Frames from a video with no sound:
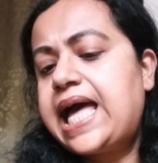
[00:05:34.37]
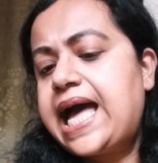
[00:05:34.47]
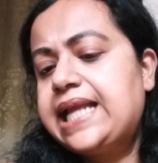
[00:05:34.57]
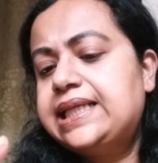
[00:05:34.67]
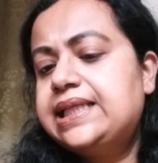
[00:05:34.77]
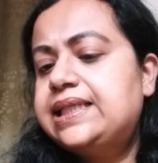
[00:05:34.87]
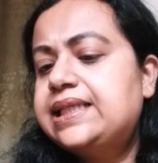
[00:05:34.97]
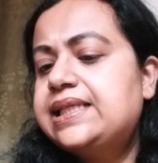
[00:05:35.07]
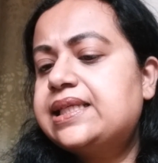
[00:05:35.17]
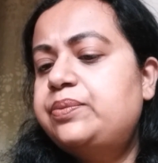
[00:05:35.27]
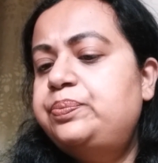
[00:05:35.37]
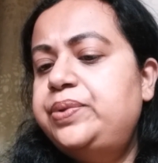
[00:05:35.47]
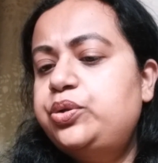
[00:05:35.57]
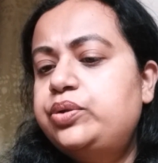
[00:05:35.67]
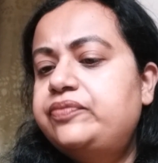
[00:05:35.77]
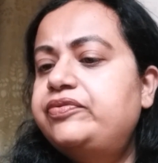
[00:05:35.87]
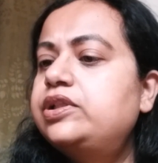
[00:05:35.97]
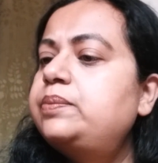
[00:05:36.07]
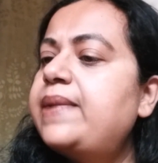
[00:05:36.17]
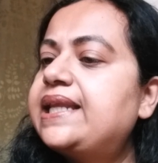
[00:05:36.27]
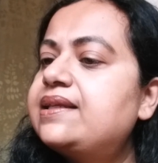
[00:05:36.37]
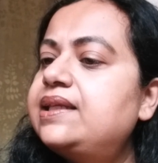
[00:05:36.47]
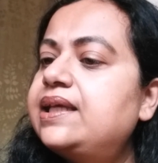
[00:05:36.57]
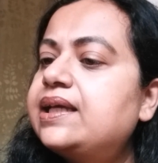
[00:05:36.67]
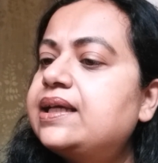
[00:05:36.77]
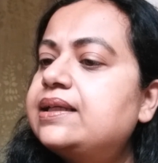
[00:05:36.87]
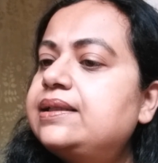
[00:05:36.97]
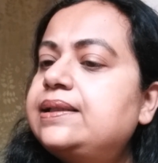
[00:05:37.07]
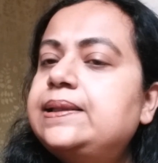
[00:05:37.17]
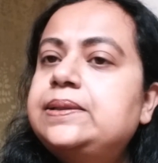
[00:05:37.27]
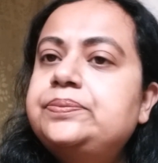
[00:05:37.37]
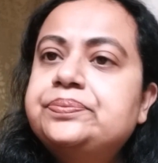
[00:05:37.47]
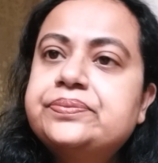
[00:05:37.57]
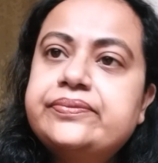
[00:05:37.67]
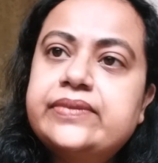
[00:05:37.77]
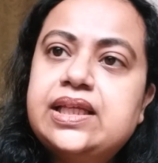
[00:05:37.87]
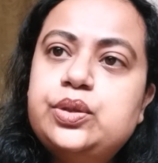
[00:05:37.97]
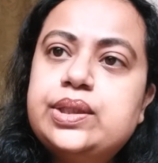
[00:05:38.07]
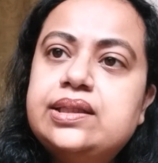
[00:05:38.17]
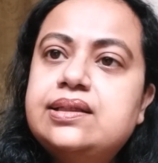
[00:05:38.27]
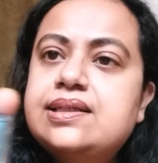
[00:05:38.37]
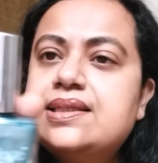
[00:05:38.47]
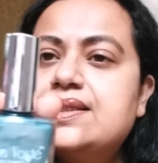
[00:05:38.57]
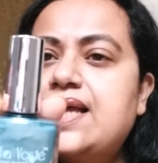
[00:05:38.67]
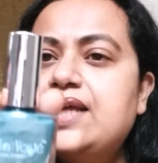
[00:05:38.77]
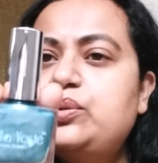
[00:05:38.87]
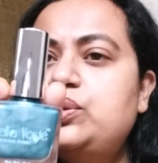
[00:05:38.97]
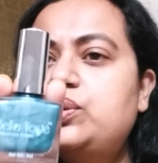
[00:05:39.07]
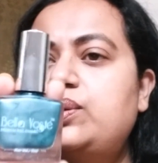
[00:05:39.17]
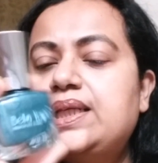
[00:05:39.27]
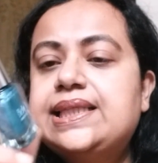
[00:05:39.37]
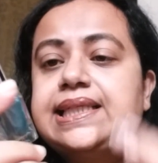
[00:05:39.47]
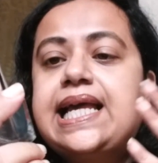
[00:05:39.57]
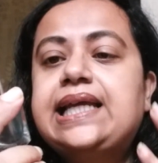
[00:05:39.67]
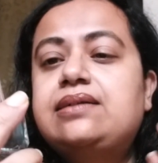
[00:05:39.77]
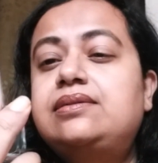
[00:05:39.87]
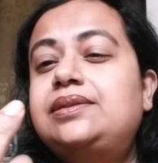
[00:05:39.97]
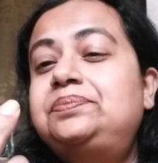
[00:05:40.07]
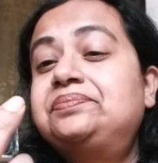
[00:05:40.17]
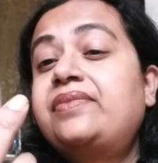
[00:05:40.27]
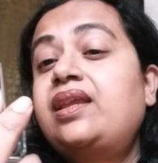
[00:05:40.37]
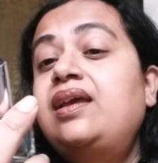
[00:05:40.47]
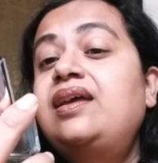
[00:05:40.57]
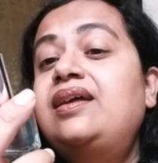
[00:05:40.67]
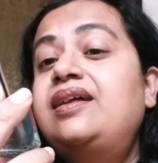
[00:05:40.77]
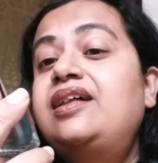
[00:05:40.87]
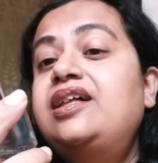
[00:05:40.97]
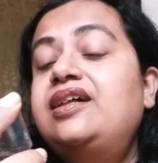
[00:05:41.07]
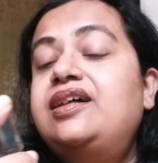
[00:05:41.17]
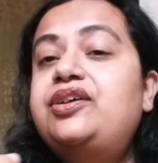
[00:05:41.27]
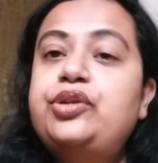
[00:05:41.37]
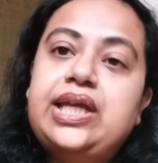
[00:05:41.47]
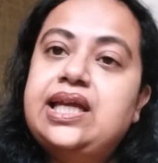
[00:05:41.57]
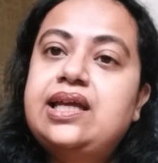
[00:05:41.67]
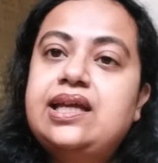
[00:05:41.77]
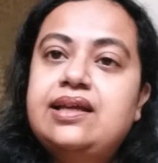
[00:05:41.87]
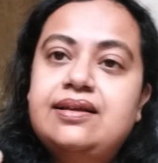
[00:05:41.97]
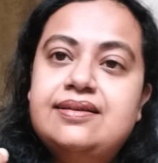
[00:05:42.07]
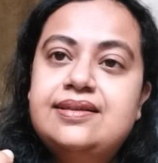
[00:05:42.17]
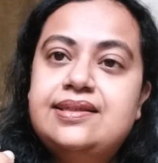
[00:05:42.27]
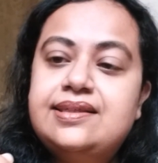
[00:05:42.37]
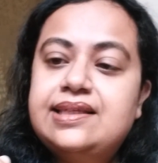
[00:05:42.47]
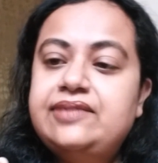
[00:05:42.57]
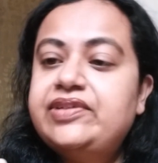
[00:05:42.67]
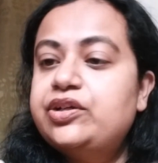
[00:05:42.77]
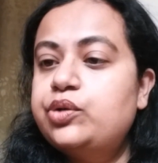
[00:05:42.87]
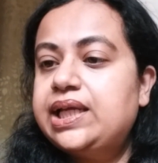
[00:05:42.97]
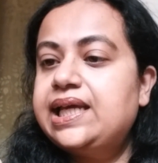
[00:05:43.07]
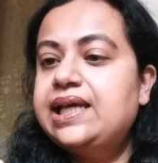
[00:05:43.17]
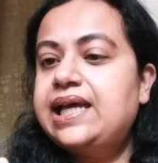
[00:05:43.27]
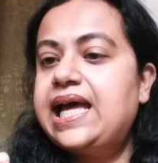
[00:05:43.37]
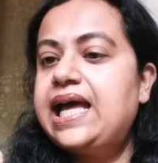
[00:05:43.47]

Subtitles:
and it is a beautiful metallic. Look at this. I don't know. It's like a gray, silver gray